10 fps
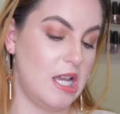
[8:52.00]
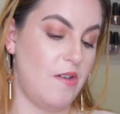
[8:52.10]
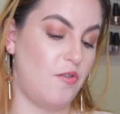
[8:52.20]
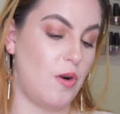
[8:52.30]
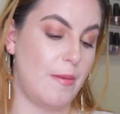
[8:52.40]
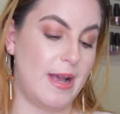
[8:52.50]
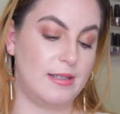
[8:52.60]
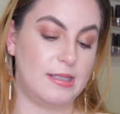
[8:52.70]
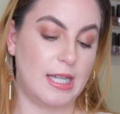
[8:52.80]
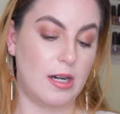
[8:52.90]
For
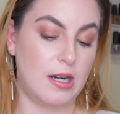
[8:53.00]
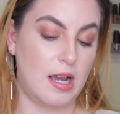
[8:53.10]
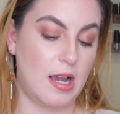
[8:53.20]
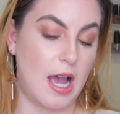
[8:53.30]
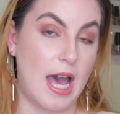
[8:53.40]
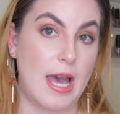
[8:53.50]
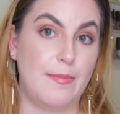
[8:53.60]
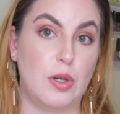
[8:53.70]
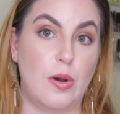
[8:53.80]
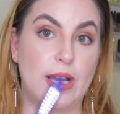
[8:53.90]
mascara,
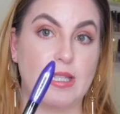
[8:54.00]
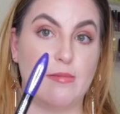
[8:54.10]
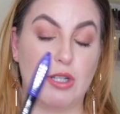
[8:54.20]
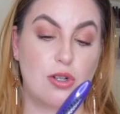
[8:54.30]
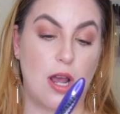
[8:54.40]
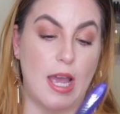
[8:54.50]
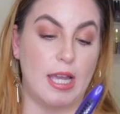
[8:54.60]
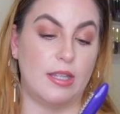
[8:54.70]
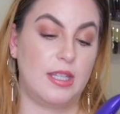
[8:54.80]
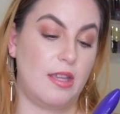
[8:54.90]
I'm going to be trying
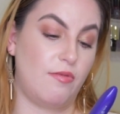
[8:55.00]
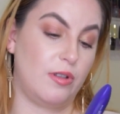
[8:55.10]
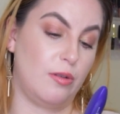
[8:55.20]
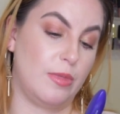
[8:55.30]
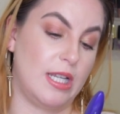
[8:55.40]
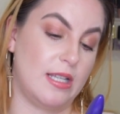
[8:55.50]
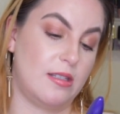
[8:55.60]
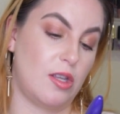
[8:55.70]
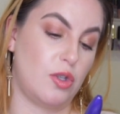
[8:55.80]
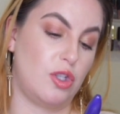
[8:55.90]
the
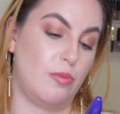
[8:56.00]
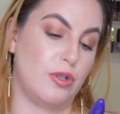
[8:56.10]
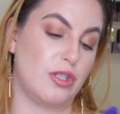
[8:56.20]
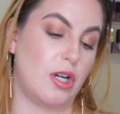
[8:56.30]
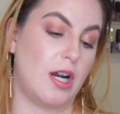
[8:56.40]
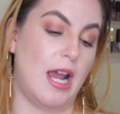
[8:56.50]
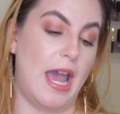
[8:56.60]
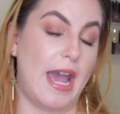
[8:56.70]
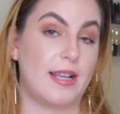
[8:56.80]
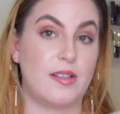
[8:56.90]
Voluminous Superstar
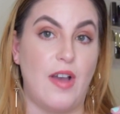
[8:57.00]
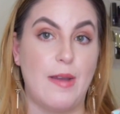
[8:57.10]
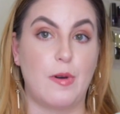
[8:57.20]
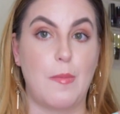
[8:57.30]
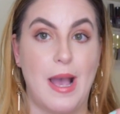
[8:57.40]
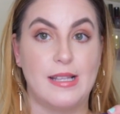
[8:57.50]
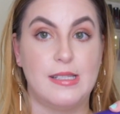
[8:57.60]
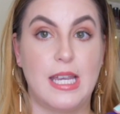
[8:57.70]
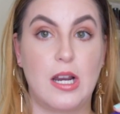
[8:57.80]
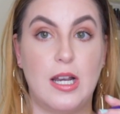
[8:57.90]
X Fiber
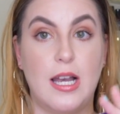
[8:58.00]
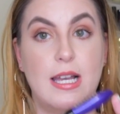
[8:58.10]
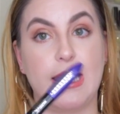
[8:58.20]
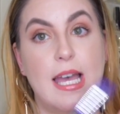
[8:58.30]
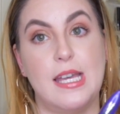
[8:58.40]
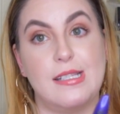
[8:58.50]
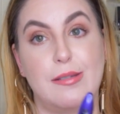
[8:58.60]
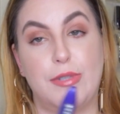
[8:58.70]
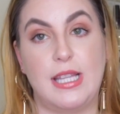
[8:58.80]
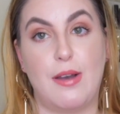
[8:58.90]
Mascara. Again,
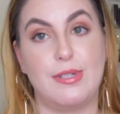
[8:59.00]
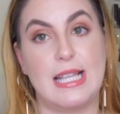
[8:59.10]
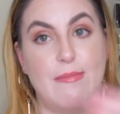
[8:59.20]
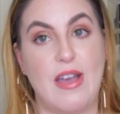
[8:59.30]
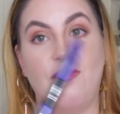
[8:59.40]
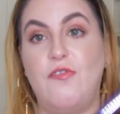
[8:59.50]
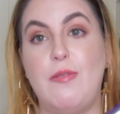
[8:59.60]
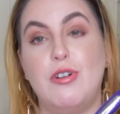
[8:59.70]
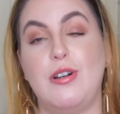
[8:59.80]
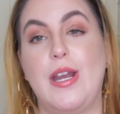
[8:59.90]
something that was in my
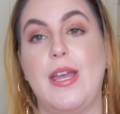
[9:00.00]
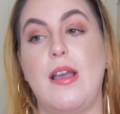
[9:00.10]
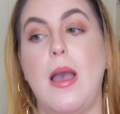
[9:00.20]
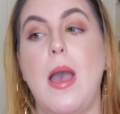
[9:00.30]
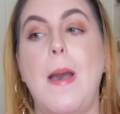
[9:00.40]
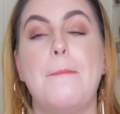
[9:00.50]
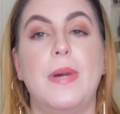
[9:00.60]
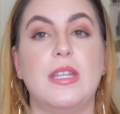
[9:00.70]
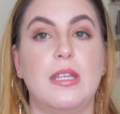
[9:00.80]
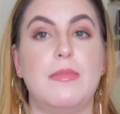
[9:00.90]
February
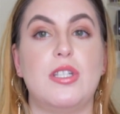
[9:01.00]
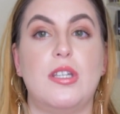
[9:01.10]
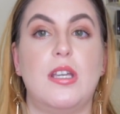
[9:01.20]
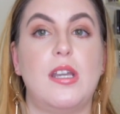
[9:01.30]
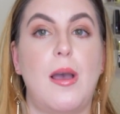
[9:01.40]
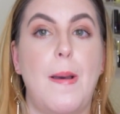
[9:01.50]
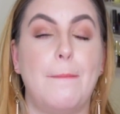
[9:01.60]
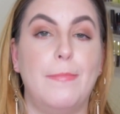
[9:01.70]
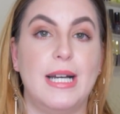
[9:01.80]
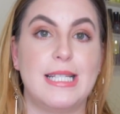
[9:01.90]
monthly mission,
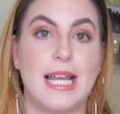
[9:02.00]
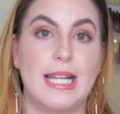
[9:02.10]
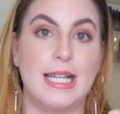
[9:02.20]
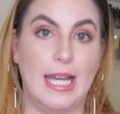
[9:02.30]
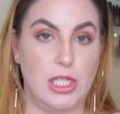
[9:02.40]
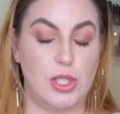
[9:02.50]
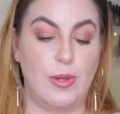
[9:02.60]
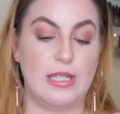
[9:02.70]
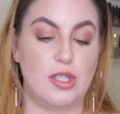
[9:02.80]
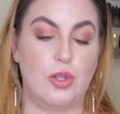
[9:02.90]
but I didn't get to
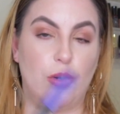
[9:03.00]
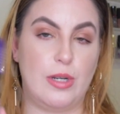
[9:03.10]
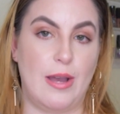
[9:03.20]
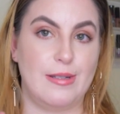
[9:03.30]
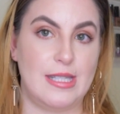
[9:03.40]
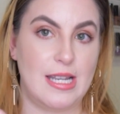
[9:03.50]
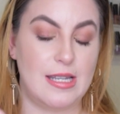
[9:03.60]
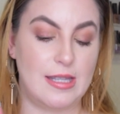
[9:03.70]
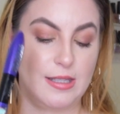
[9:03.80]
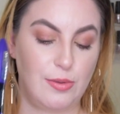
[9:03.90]
it, so now it's
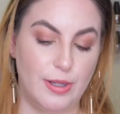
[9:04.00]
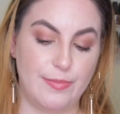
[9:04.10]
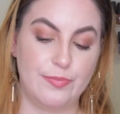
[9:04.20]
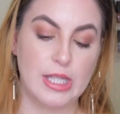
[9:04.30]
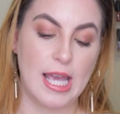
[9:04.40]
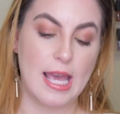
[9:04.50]
in this one.